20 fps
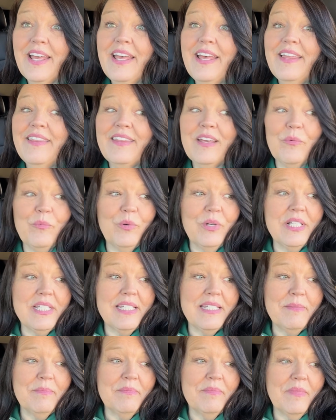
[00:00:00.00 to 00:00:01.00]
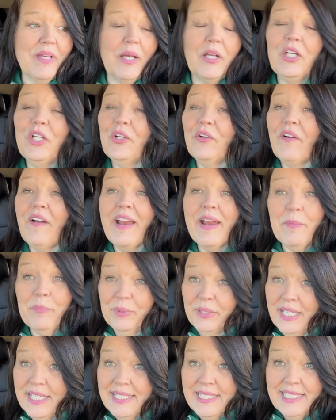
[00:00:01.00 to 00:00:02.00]
that was a great
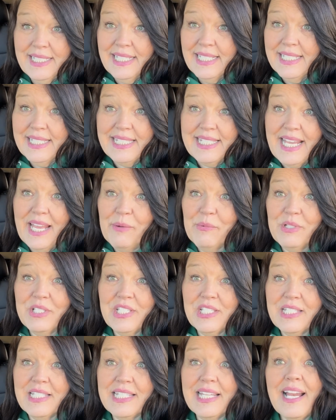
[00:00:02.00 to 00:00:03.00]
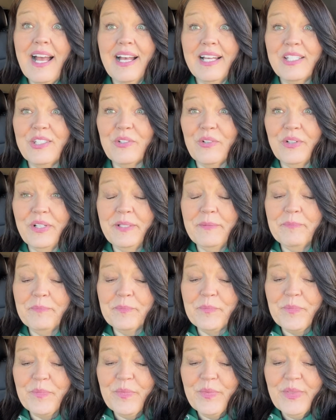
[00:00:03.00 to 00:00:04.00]
place to get sandwiches and ice cream.
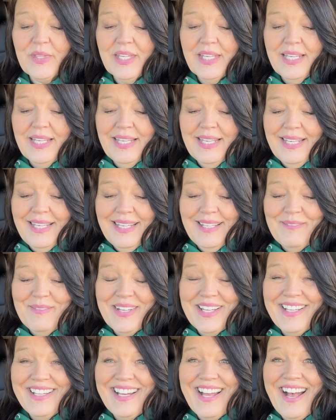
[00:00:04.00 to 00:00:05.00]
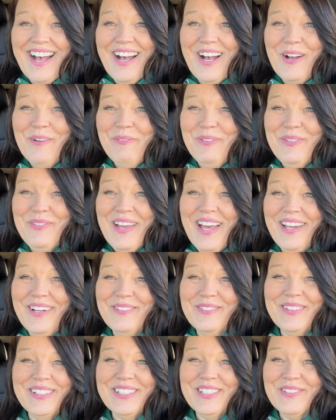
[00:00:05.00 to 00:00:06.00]
But I hope you've had a
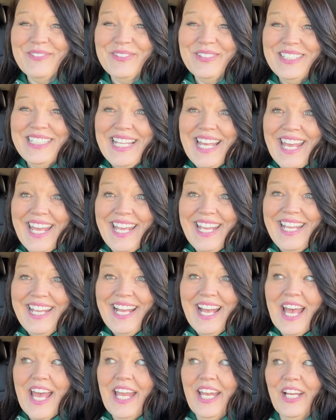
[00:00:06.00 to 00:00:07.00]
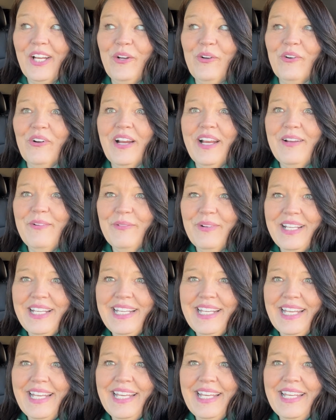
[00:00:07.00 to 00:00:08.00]
wonderful day and a great
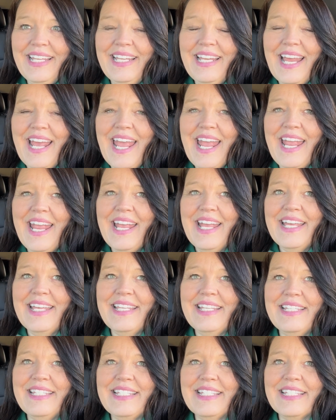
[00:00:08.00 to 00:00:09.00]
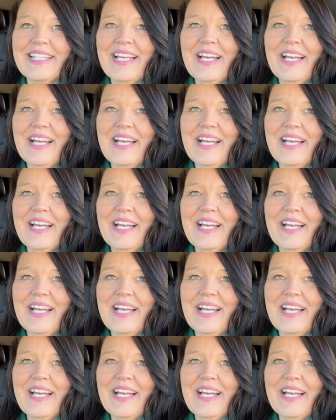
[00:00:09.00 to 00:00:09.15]
weekend. And